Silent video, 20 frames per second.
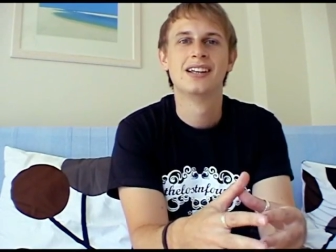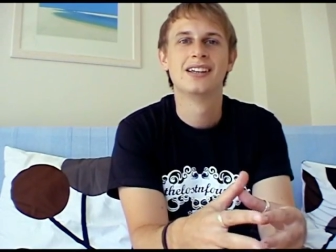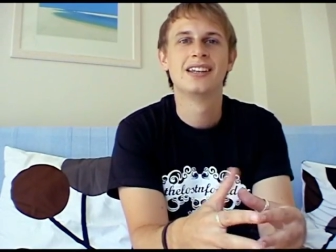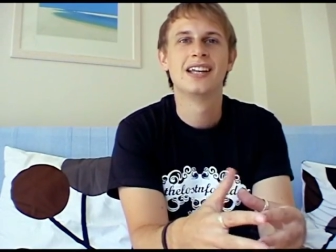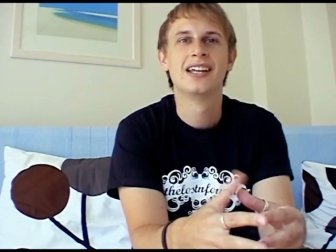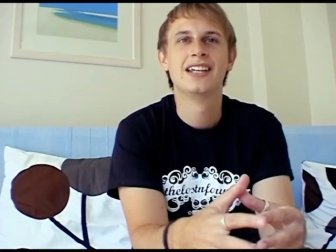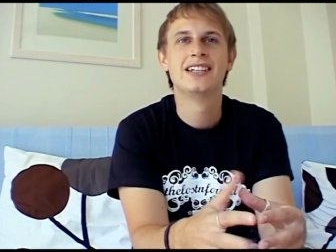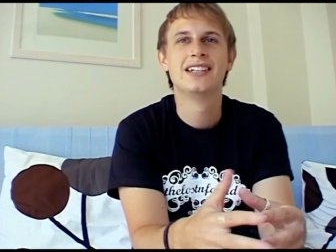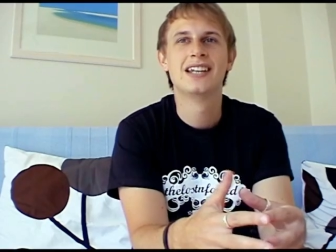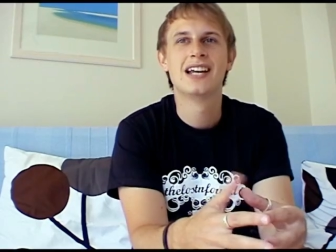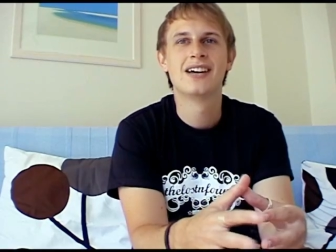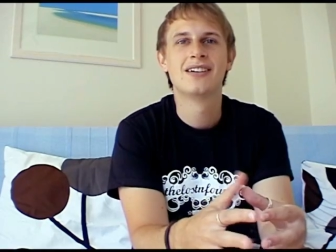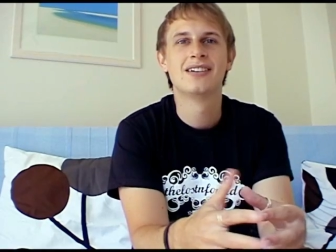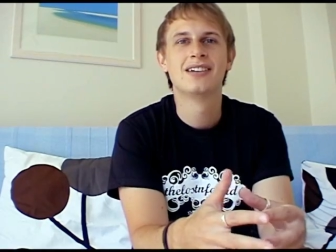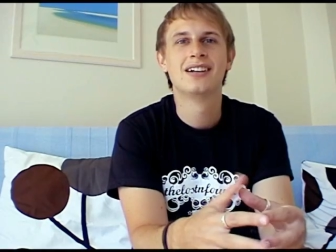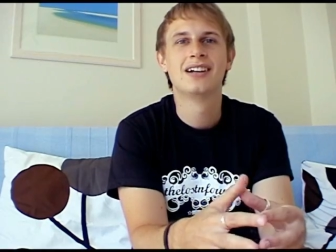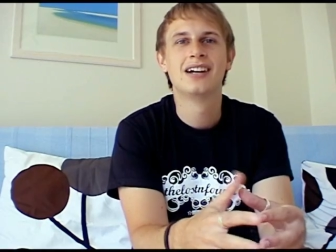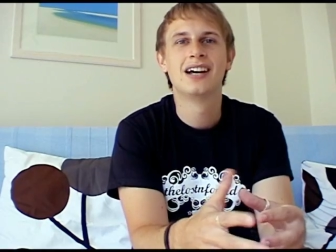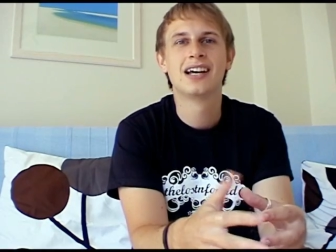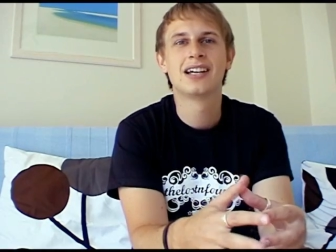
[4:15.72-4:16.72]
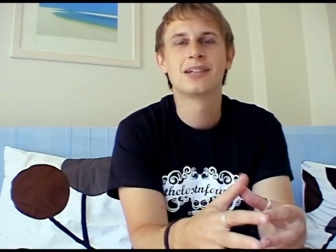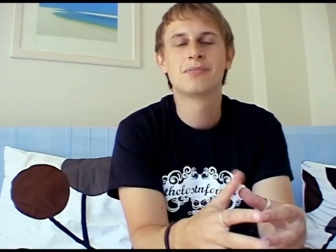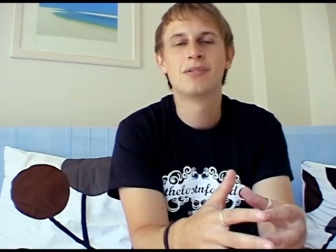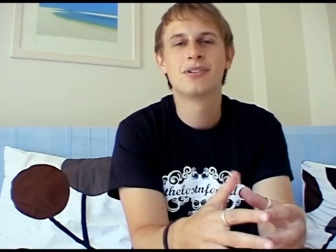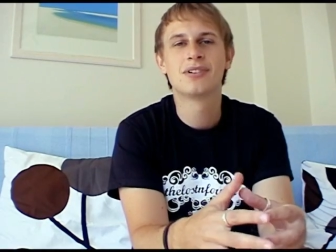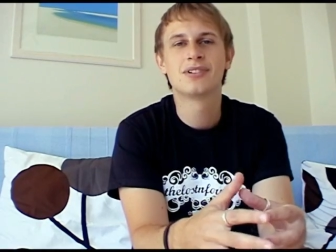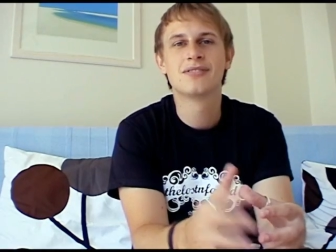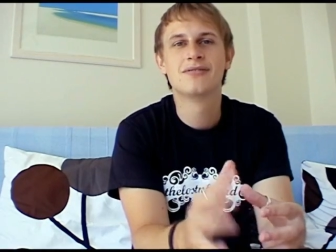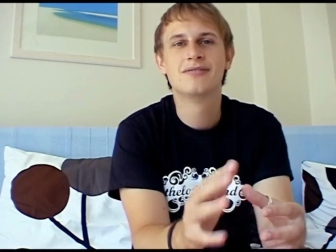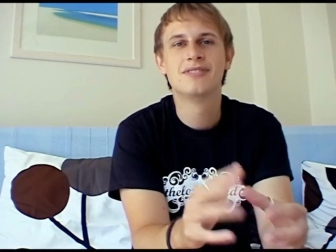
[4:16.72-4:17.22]

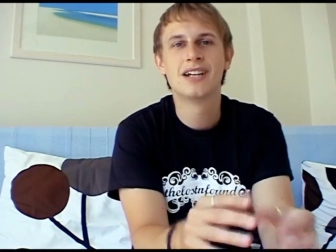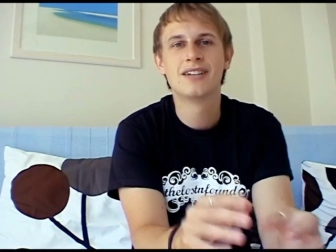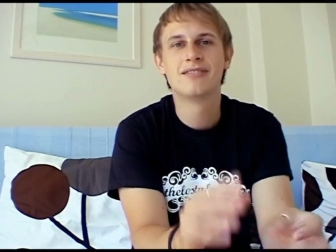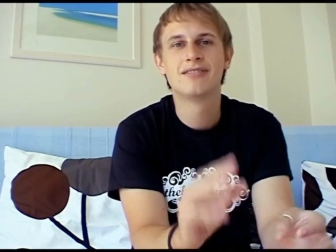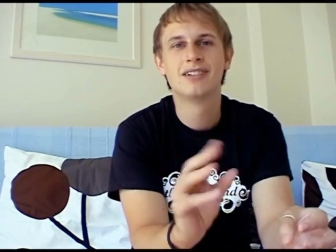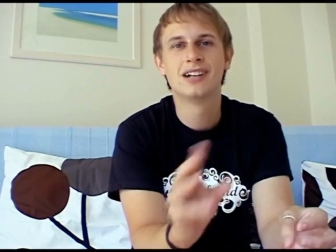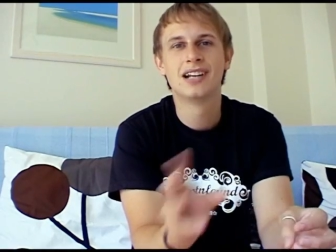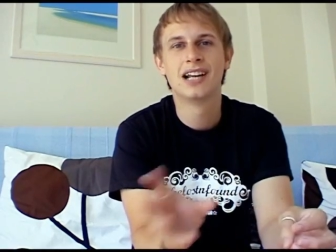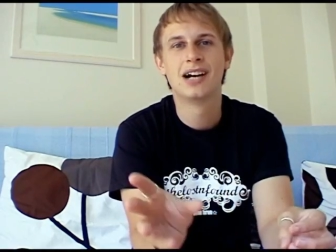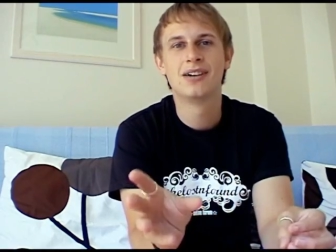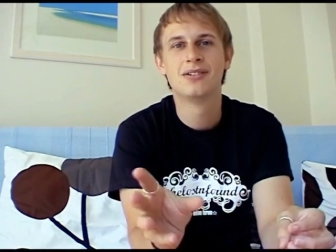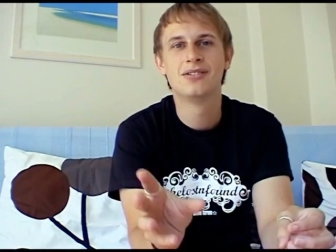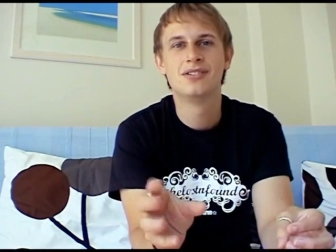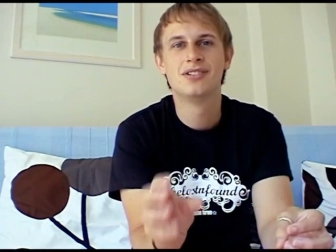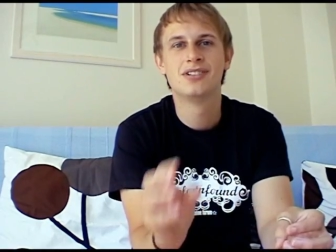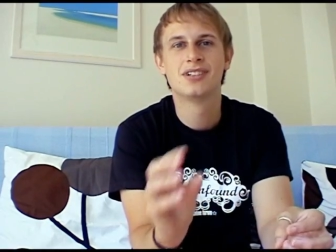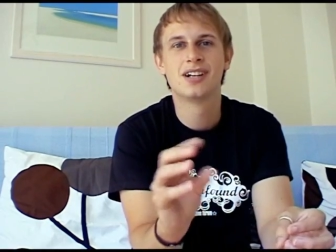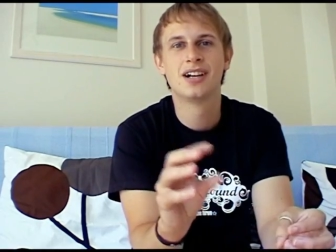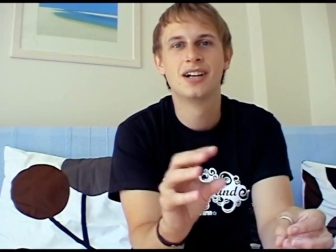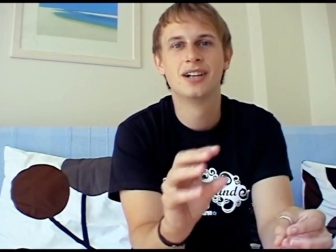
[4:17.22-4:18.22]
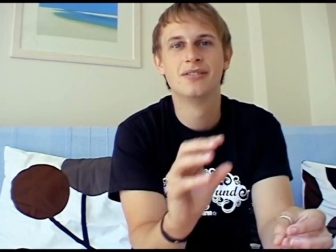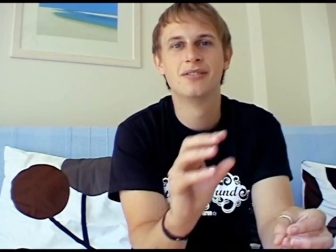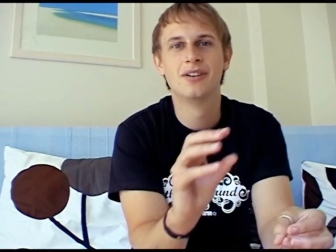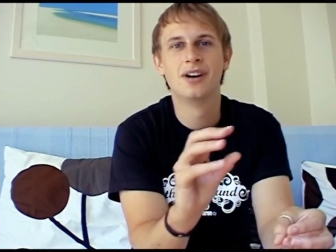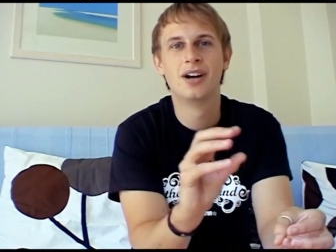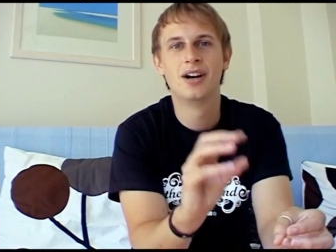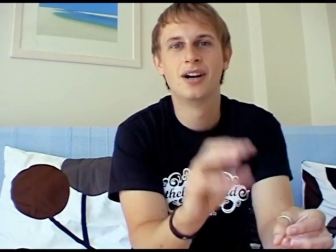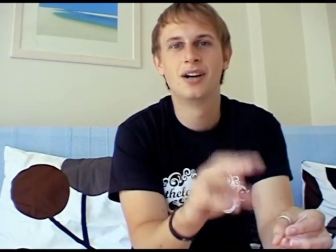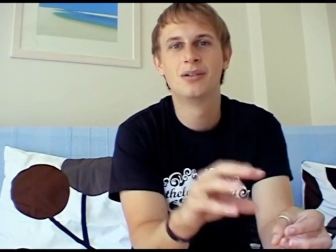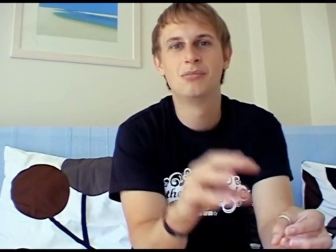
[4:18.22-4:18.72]
Xbox have never allowed you to kind of
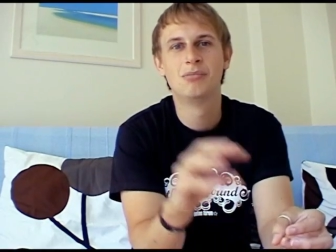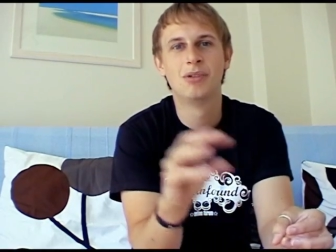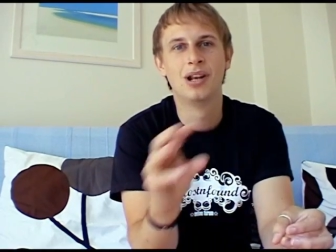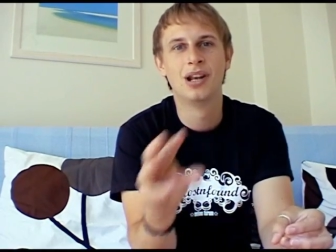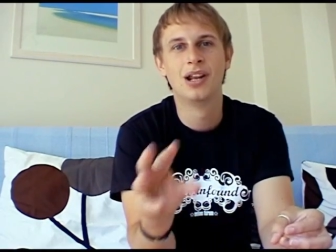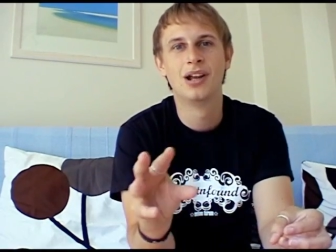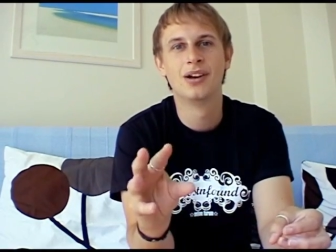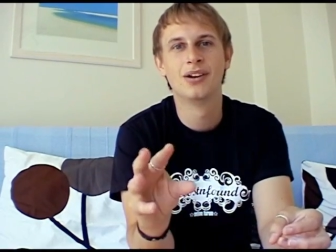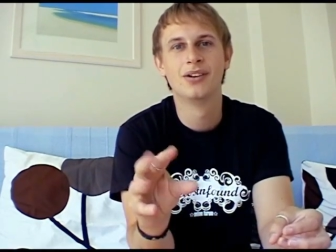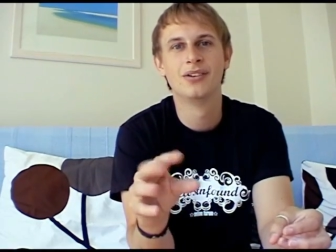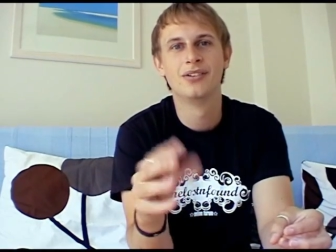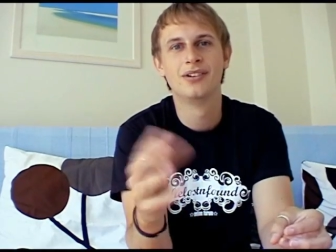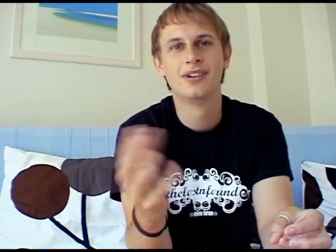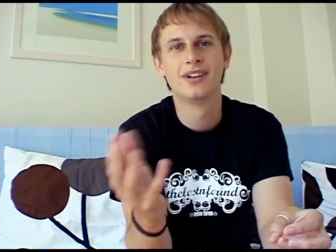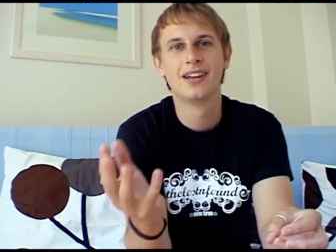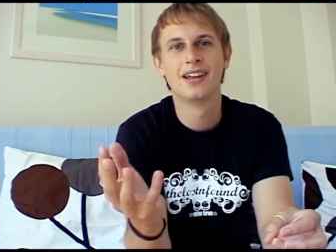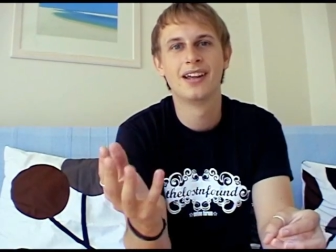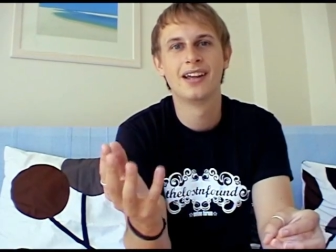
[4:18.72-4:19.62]
upload